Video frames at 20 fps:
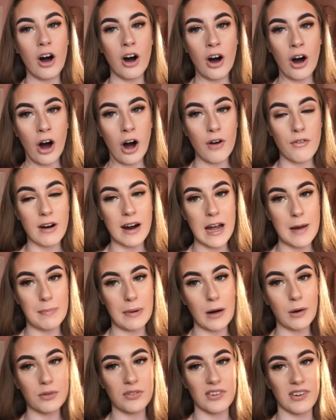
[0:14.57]
alright
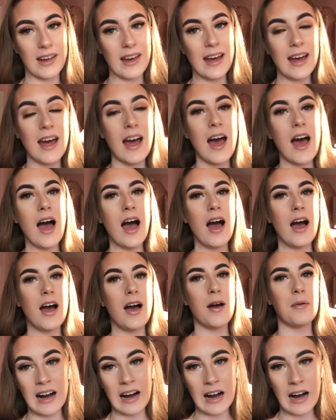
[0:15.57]
about it
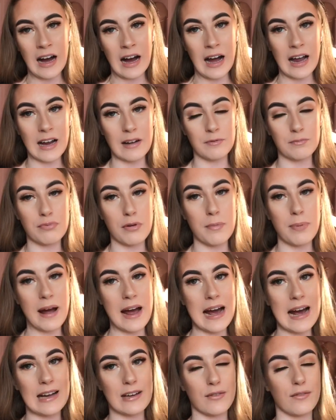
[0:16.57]
um, I have
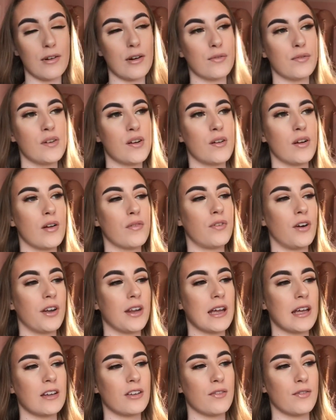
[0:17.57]
prepared for
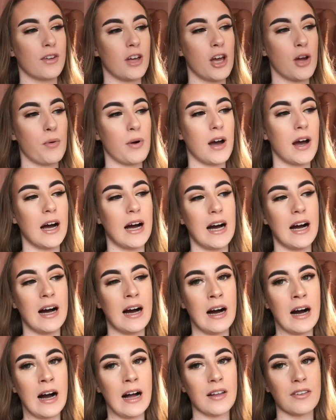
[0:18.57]
the interview
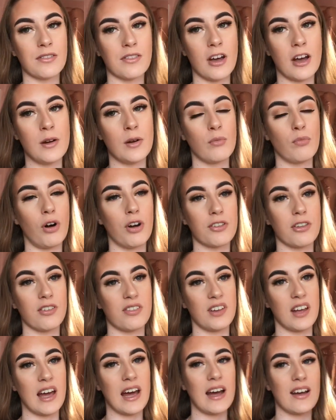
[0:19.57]
and um, what to
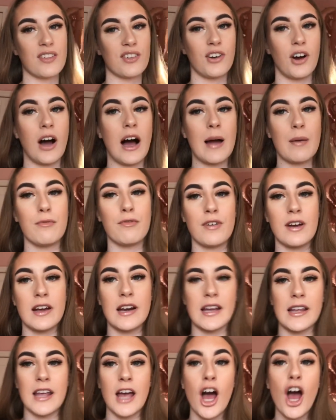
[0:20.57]
say so I'm
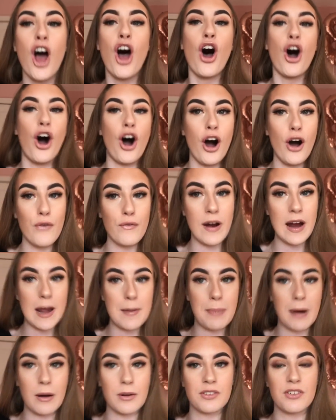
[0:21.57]
feeling alright
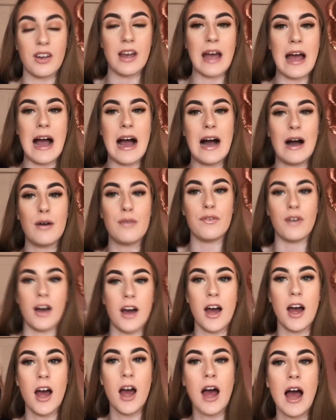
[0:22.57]
about it
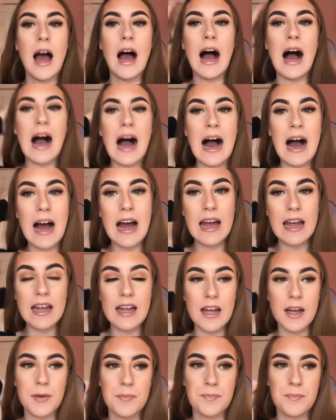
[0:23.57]
however I